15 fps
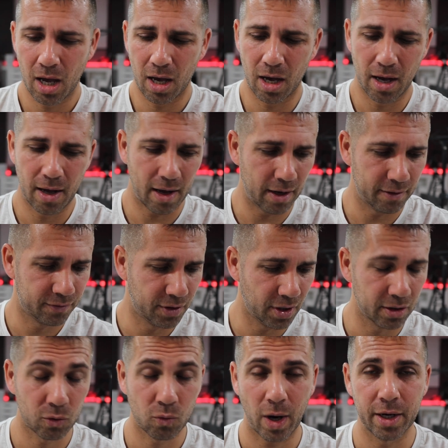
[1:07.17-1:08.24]
Uh, I've
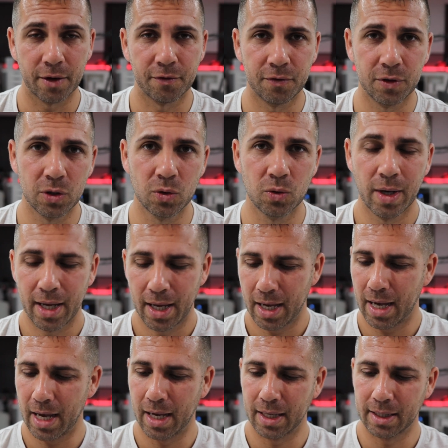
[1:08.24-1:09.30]
done quite a few
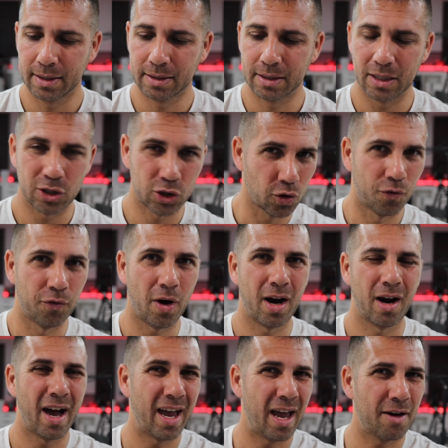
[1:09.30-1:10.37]
and so
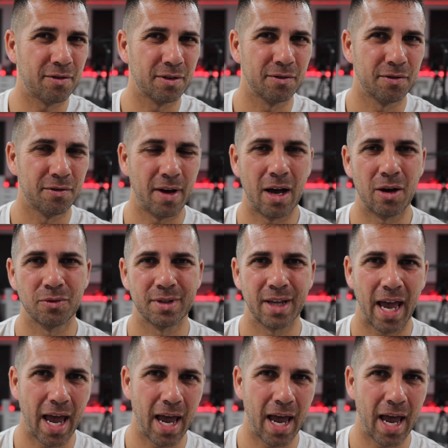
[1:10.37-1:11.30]
far I haven't found